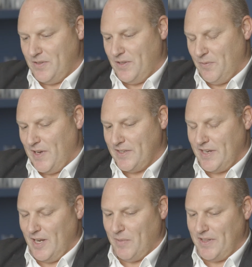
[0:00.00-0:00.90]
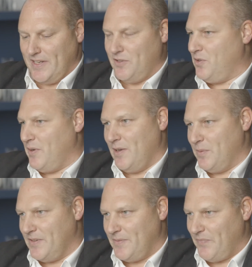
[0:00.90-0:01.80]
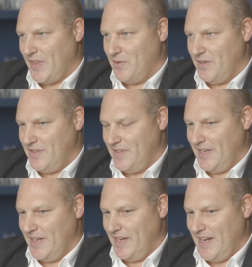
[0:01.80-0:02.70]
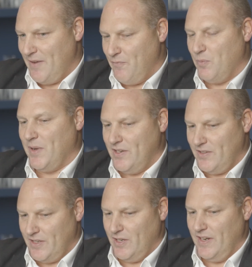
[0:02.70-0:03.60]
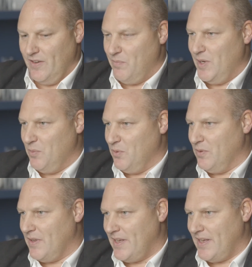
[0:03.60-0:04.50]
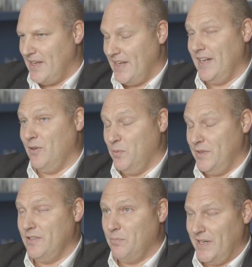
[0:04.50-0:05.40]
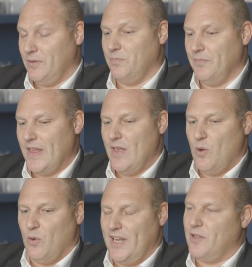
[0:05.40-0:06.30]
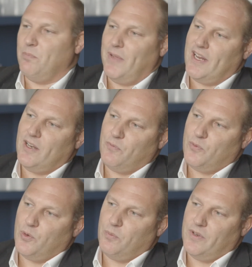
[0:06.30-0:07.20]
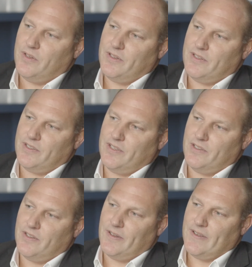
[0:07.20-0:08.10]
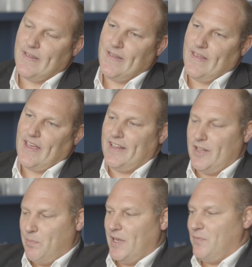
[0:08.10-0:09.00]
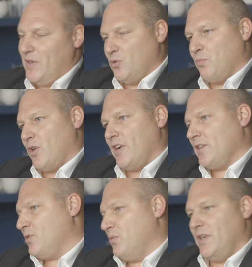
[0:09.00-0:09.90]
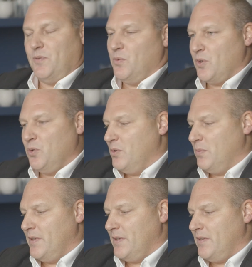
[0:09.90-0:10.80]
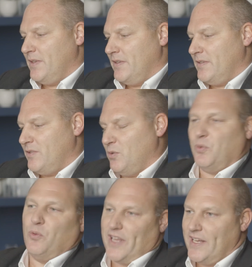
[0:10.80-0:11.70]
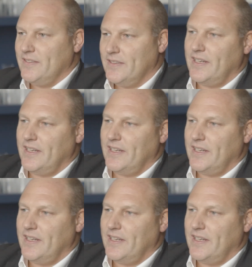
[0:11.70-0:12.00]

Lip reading: To the flex scheme, I think there's two elements. There is the information that you give people in order to make them or let them make an informed decision, and then the benefits or products or whatever you want to call them that support that.